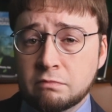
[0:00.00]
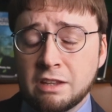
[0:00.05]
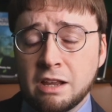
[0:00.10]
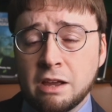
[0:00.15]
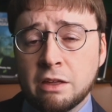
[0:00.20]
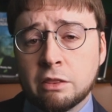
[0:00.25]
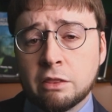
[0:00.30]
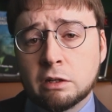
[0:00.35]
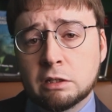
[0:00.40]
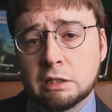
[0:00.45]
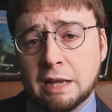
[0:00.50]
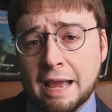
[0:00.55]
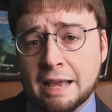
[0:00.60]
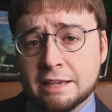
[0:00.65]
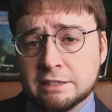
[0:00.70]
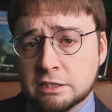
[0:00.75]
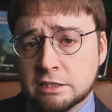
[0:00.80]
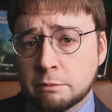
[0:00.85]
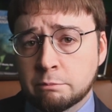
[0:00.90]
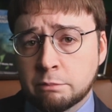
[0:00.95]
The
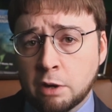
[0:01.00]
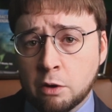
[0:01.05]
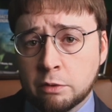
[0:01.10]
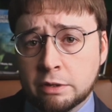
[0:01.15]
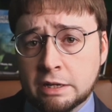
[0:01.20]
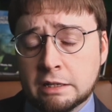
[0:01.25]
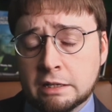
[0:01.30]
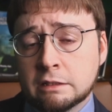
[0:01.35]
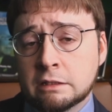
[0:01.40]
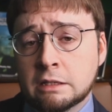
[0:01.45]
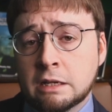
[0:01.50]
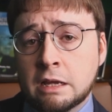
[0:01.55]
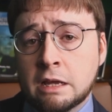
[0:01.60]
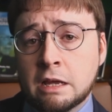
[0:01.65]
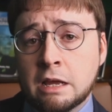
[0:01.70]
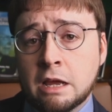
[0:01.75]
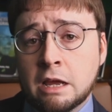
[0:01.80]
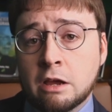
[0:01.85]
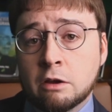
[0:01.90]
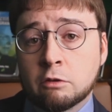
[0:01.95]
last component
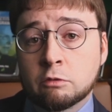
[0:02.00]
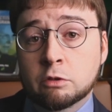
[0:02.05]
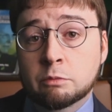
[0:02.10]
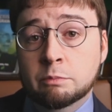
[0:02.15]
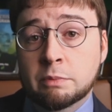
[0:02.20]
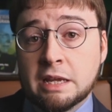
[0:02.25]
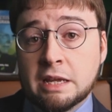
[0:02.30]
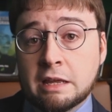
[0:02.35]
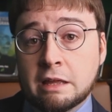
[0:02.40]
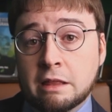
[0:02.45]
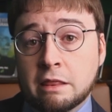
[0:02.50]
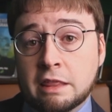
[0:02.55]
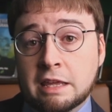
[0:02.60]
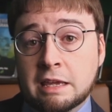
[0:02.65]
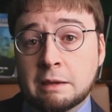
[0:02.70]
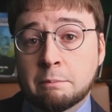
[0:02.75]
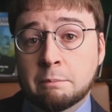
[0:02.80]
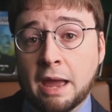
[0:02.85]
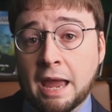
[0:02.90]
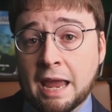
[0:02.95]
would be
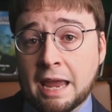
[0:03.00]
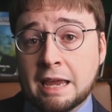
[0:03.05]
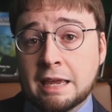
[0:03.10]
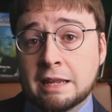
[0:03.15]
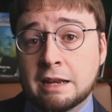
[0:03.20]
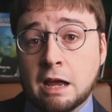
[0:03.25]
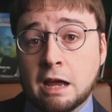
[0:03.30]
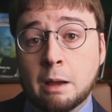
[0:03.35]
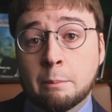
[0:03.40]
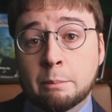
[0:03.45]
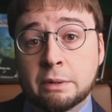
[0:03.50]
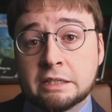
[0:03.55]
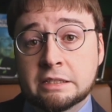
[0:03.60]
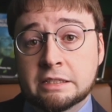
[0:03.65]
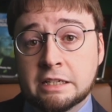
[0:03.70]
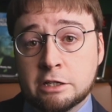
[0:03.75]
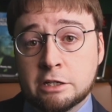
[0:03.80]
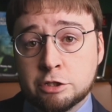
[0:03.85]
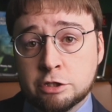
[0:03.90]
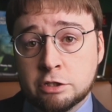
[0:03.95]
the paid up
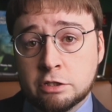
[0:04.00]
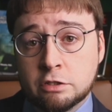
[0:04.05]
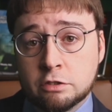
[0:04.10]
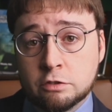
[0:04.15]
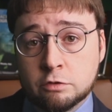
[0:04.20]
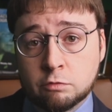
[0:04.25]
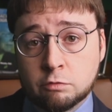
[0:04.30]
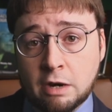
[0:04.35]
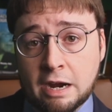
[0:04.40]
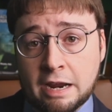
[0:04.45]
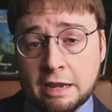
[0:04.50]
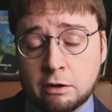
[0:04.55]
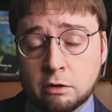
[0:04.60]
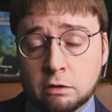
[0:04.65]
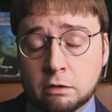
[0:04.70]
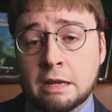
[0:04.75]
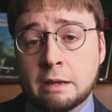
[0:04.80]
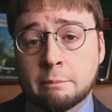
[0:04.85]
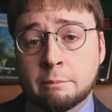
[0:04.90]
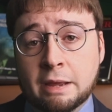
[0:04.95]
additions rider.
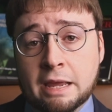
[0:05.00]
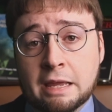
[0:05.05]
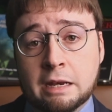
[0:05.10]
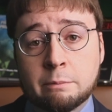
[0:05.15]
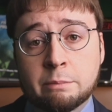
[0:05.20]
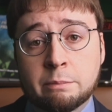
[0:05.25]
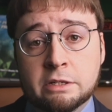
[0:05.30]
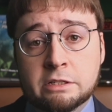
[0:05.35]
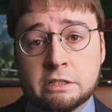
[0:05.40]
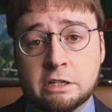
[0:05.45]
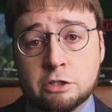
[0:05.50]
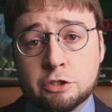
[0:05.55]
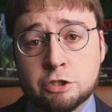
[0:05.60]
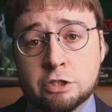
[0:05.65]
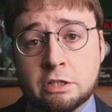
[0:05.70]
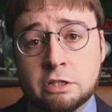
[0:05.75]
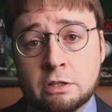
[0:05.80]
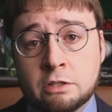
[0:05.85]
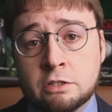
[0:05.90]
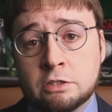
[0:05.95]
Paid up
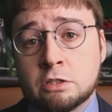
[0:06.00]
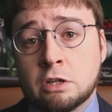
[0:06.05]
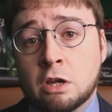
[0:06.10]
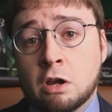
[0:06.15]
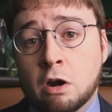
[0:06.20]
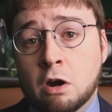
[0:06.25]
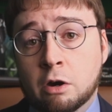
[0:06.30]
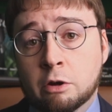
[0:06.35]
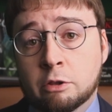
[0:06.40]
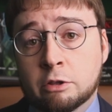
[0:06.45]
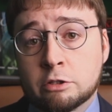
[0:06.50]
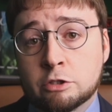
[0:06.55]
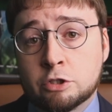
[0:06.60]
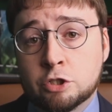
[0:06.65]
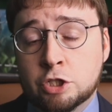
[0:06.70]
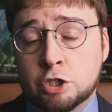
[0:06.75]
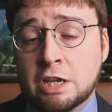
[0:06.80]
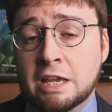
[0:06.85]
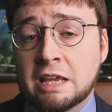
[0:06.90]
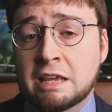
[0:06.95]
additions are the
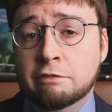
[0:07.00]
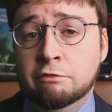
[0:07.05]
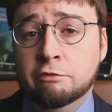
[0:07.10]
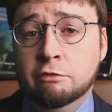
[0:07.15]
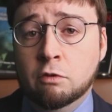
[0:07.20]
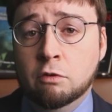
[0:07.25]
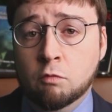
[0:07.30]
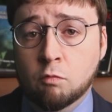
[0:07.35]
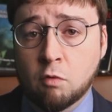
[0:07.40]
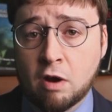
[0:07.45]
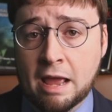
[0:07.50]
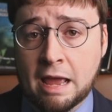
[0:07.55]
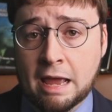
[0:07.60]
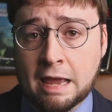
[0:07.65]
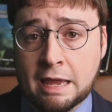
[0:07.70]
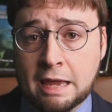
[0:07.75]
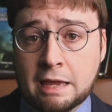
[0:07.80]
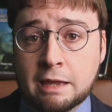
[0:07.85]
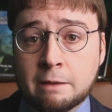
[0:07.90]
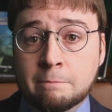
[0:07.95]
chief
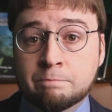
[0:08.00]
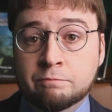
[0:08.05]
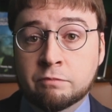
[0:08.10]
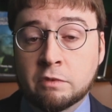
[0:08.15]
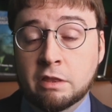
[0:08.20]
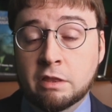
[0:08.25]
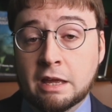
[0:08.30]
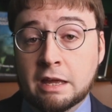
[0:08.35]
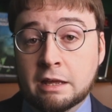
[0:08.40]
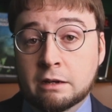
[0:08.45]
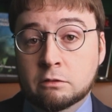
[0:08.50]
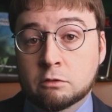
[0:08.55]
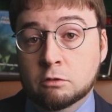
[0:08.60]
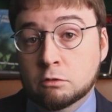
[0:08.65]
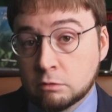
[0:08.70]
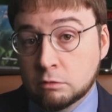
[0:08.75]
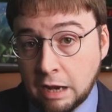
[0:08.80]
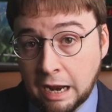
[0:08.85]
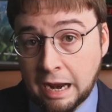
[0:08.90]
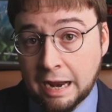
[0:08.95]
way that
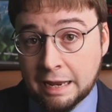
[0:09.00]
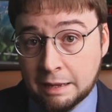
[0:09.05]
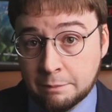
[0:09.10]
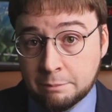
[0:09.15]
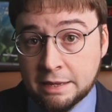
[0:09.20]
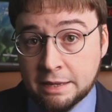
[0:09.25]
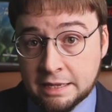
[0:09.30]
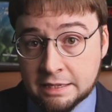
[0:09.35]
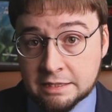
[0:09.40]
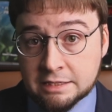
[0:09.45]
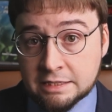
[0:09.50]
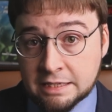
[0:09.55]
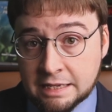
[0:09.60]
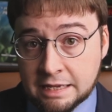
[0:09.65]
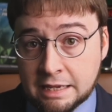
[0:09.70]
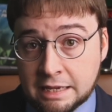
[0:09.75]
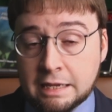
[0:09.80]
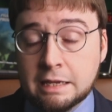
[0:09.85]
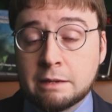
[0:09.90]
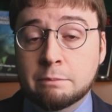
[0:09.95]

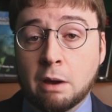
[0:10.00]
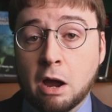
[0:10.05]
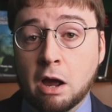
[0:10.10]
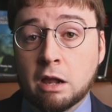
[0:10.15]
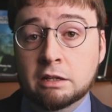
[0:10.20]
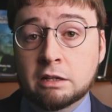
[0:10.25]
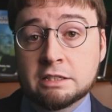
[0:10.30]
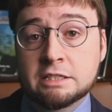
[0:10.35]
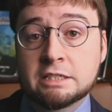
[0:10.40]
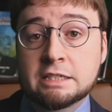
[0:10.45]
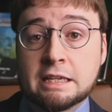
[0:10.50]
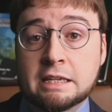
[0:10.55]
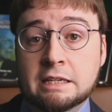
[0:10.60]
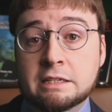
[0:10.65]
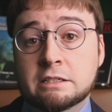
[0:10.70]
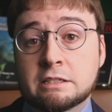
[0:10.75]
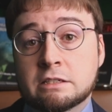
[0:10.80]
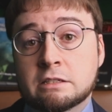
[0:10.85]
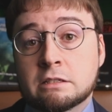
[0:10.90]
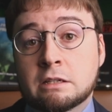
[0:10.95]
IBC
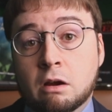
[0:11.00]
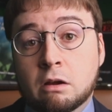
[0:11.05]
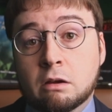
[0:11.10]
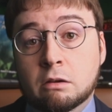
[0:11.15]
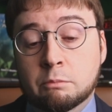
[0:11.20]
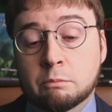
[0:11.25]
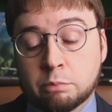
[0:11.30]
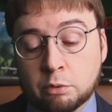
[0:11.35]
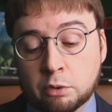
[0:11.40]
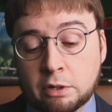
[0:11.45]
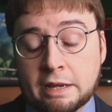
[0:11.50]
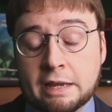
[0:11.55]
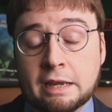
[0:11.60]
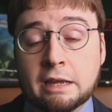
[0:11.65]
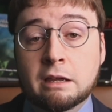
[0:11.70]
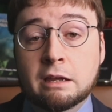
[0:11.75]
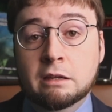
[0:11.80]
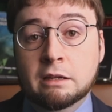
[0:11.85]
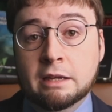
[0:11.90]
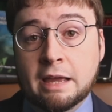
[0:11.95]
policies
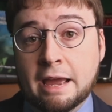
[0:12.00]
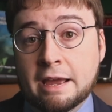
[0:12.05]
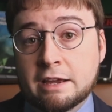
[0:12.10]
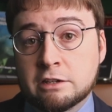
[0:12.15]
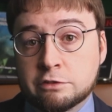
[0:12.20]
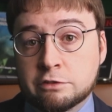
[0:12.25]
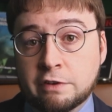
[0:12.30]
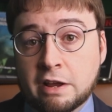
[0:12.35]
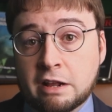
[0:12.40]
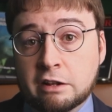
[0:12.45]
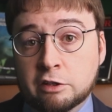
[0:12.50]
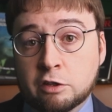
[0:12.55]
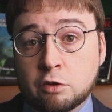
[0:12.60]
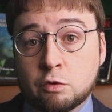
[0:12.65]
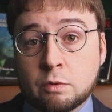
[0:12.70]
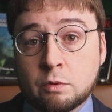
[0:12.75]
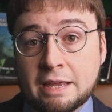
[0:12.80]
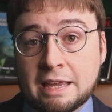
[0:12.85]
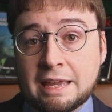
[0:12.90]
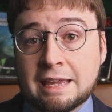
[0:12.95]
bring cash
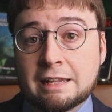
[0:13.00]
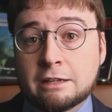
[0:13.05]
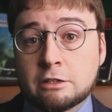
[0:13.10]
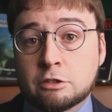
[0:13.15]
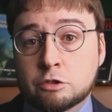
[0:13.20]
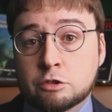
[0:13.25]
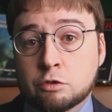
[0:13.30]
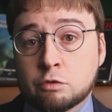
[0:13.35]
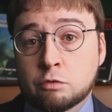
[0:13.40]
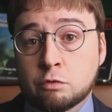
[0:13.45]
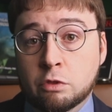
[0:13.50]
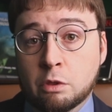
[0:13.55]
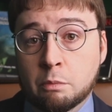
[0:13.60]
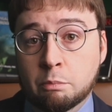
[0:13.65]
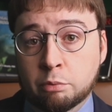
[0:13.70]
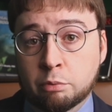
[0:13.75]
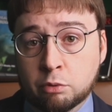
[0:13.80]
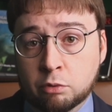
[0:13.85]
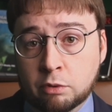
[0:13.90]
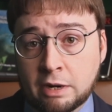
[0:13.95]
value into the
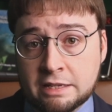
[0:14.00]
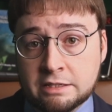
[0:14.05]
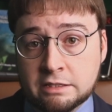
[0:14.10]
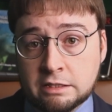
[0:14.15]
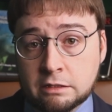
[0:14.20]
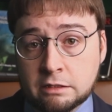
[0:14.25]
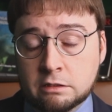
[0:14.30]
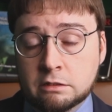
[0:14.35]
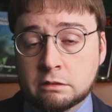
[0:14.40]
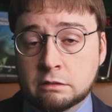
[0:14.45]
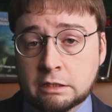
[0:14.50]
present.